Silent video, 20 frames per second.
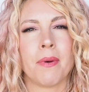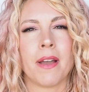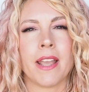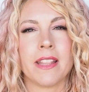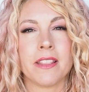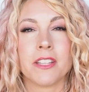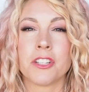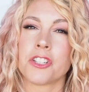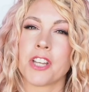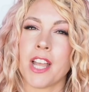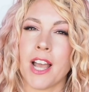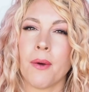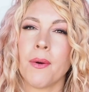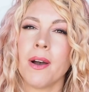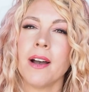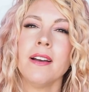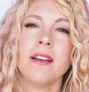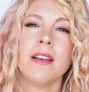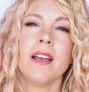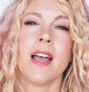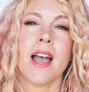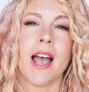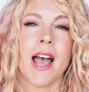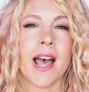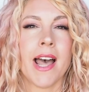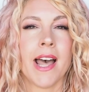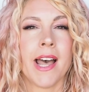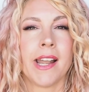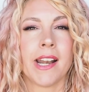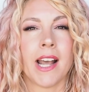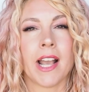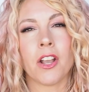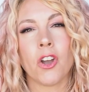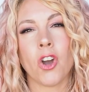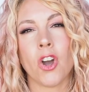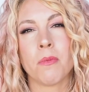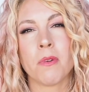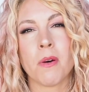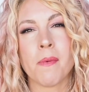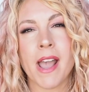in the shower, and I
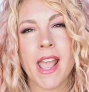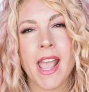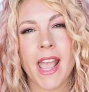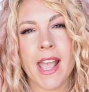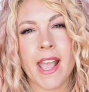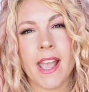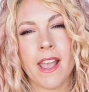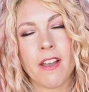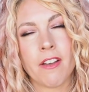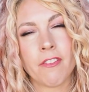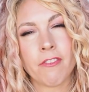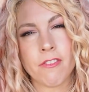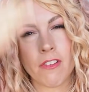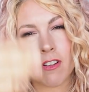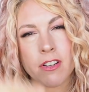comb all my hair